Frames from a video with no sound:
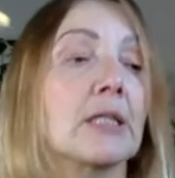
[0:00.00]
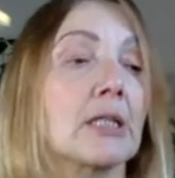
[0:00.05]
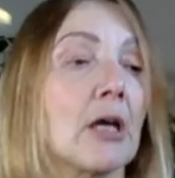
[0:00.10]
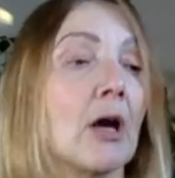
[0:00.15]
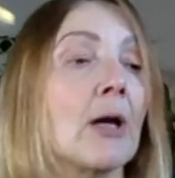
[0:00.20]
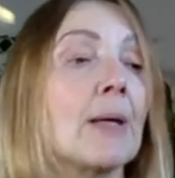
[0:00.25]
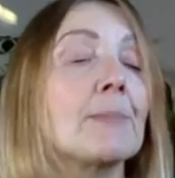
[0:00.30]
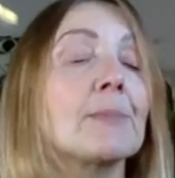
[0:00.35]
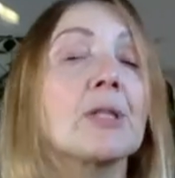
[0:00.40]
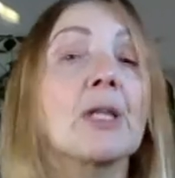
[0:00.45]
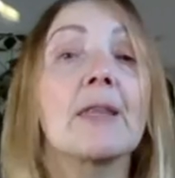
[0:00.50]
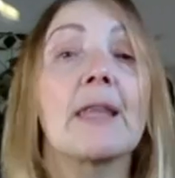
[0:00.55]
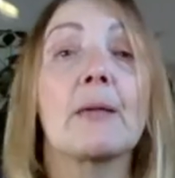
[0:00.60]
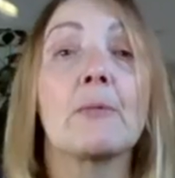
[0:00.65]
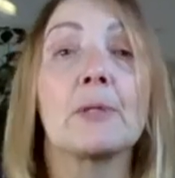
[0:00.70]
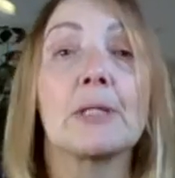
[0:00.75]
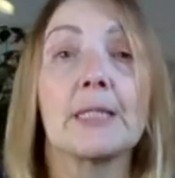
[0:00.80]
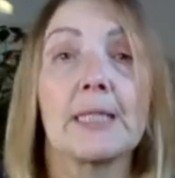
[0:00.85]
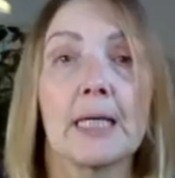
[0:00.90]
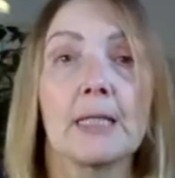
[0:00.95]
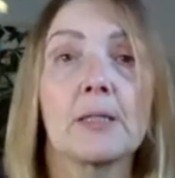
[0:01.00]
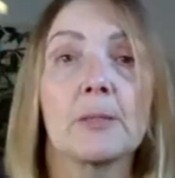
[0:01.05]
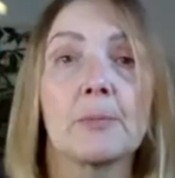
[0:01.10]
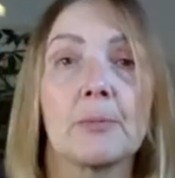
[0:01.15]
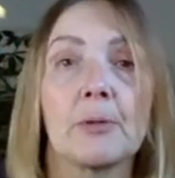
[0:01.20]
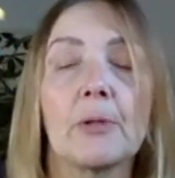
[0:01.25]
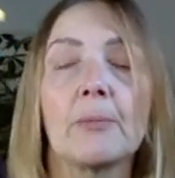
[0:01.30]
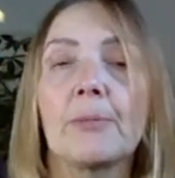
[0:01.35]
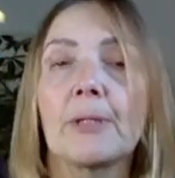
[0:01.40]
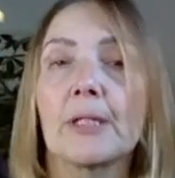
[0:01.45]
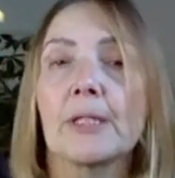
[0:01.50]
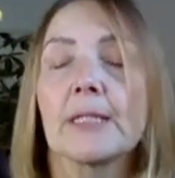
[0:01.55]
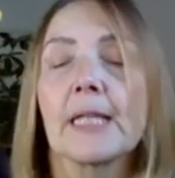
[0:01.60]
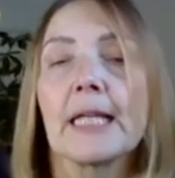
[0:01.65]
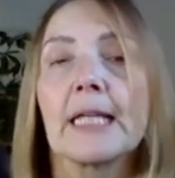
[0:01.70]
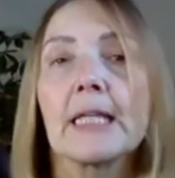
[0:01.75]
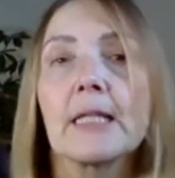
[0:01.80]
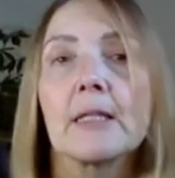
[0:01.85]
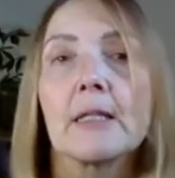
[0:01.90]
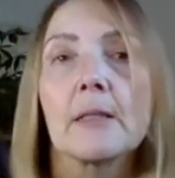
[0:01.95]
times that they were desperate because they
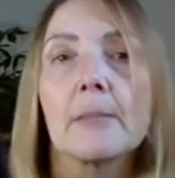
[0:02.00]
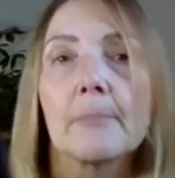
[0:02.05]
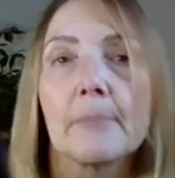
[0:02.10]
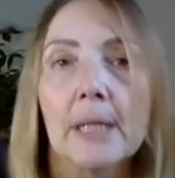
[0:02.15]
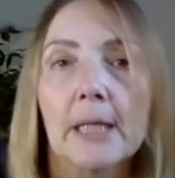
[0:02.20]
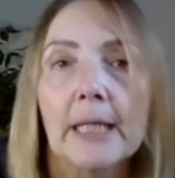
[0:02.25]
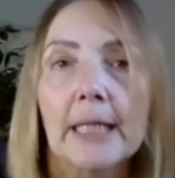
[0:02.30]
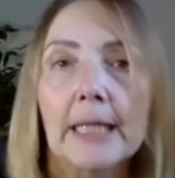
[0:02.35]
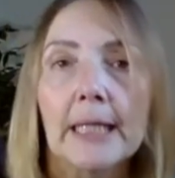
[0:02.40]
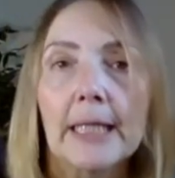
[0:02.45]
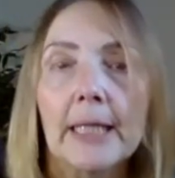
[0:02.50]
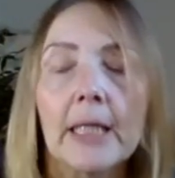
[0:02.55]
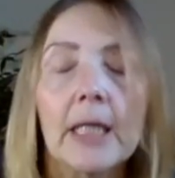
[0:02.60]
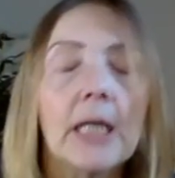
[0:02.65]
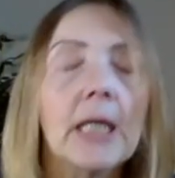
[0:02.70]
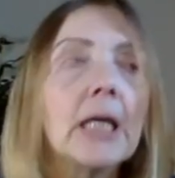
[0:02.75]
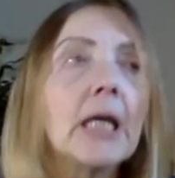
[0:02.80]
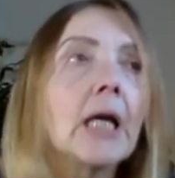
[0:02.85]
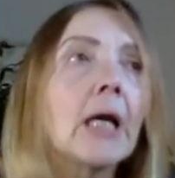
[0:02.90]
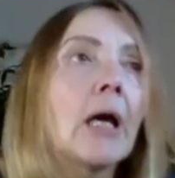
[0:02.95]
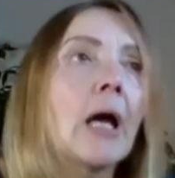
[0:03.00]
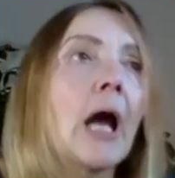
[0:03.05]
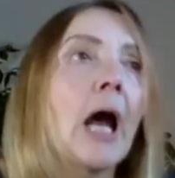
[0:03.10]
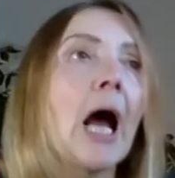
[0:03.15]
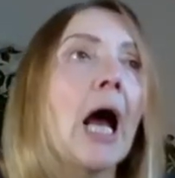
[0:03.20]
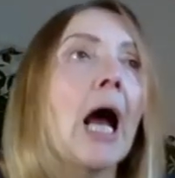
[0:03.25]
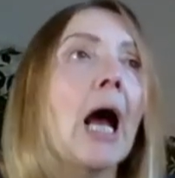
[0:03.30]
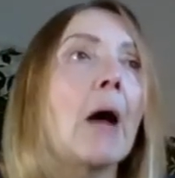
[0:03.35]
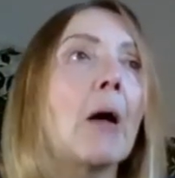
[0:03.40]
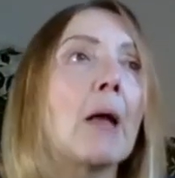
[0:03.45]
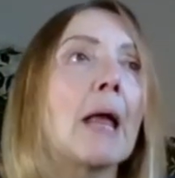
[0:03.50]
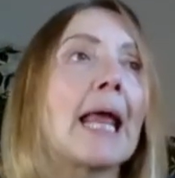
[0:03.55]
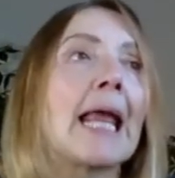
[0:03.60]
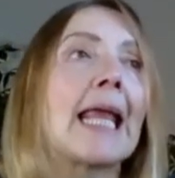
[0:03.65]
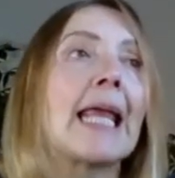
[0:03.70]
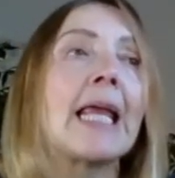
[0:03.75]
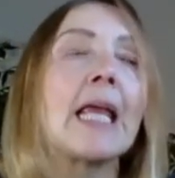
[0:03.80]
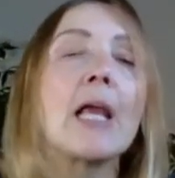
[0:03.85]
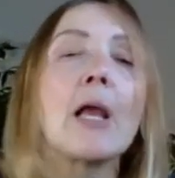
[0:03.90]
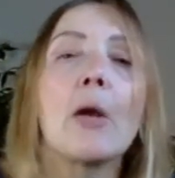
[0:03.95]
needed the money,
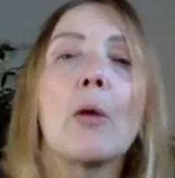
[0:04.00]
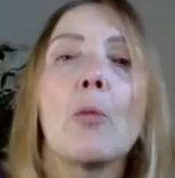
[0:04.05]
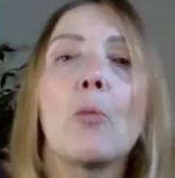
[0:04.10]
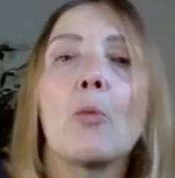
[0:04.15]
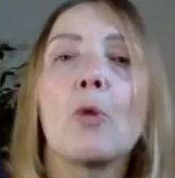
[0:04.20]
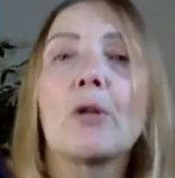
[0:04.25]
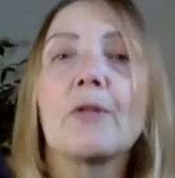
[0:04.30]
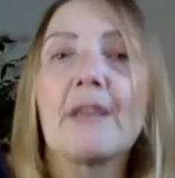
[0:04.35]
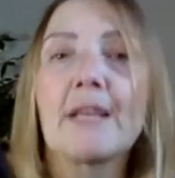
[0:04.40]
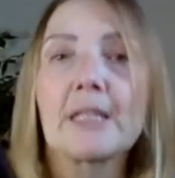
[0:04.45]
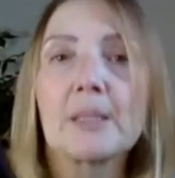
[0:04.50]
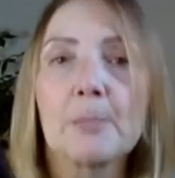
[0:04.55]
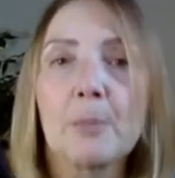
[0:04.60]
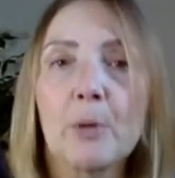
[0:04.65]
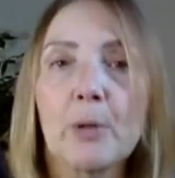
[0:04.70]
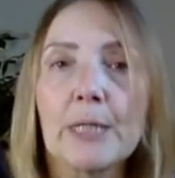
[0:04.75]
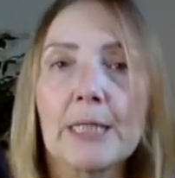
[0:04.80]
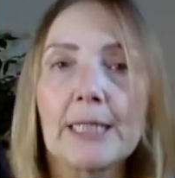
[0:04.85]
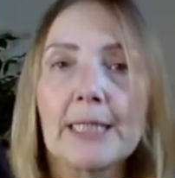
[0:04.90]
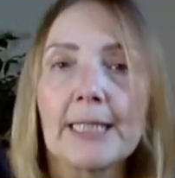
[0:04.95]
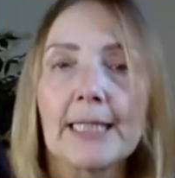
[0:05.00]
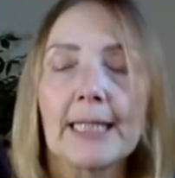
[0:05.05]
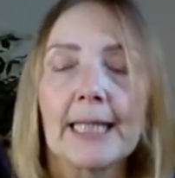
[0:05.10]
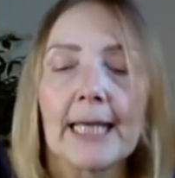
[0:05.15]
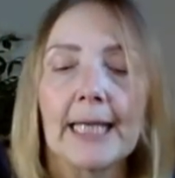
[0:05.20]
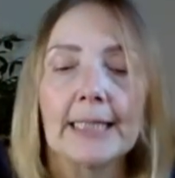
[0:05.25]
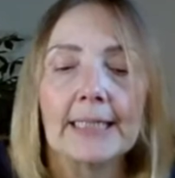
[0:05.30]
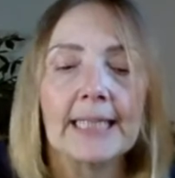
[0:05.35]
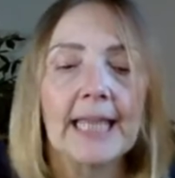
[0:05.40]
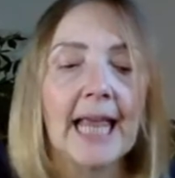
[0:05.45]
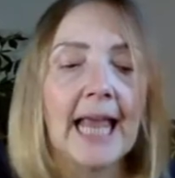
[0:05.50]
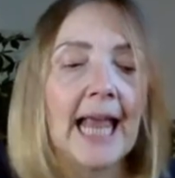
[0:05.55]
he would have exploited that.